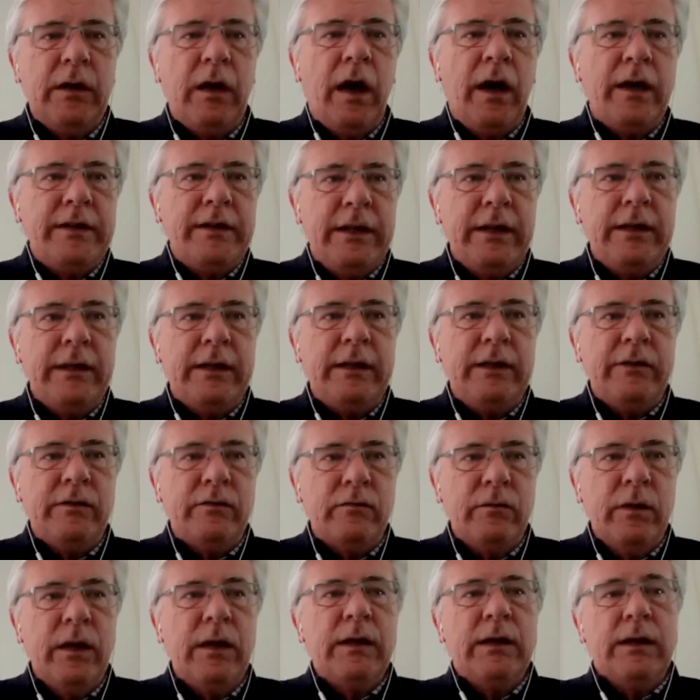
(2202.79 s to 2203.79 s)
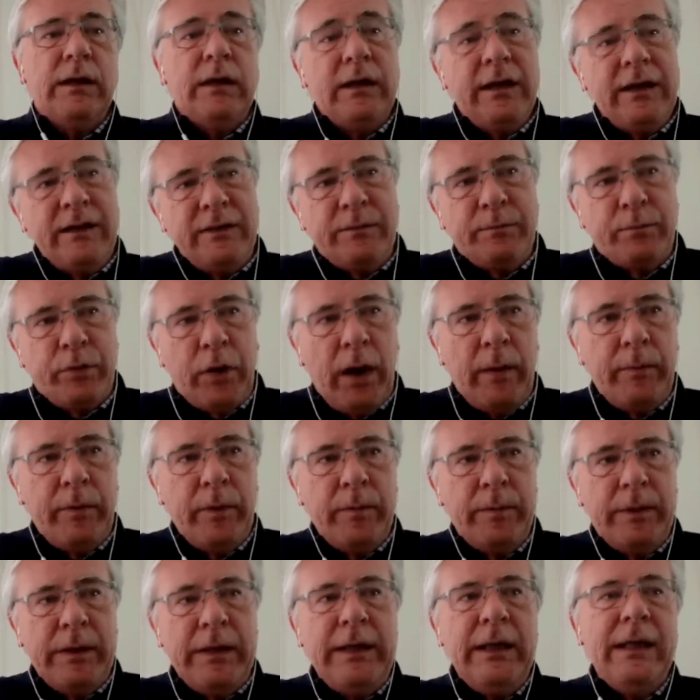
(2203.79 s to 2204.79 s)
I think he's
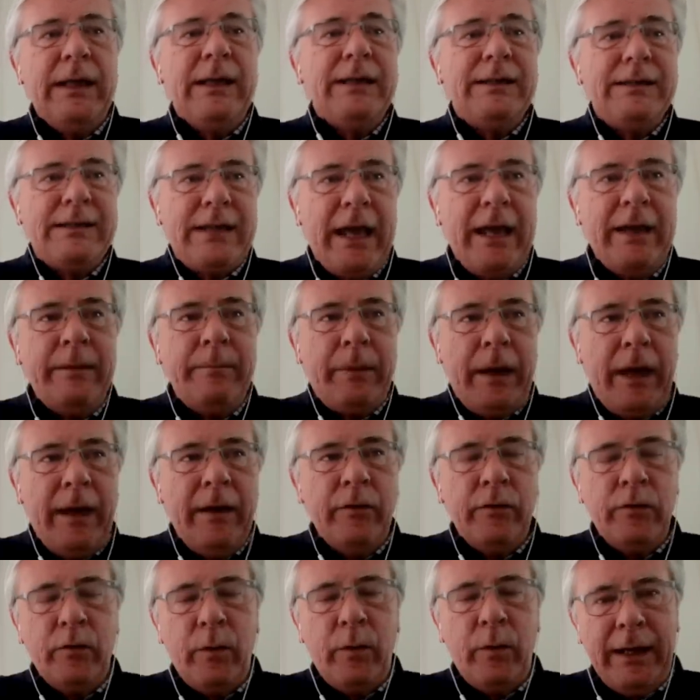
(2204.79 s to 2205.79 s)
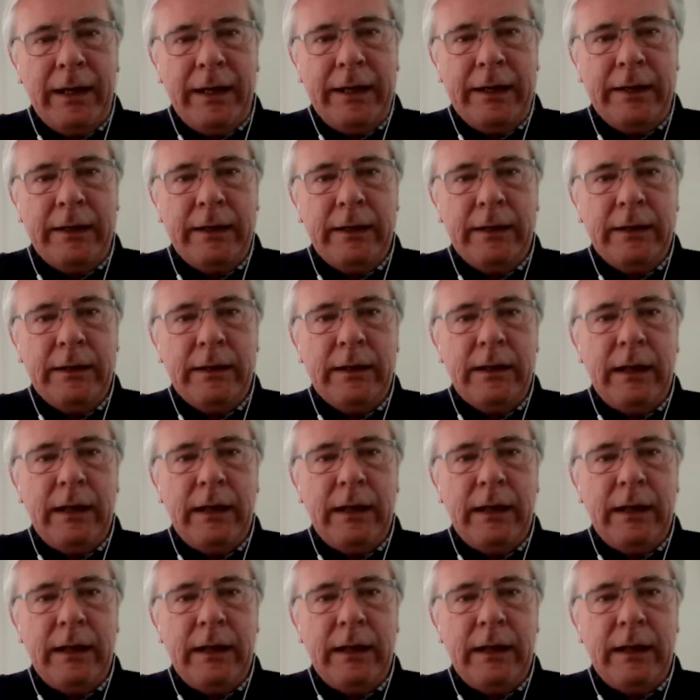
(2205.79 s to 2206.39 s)
probably £10 well in.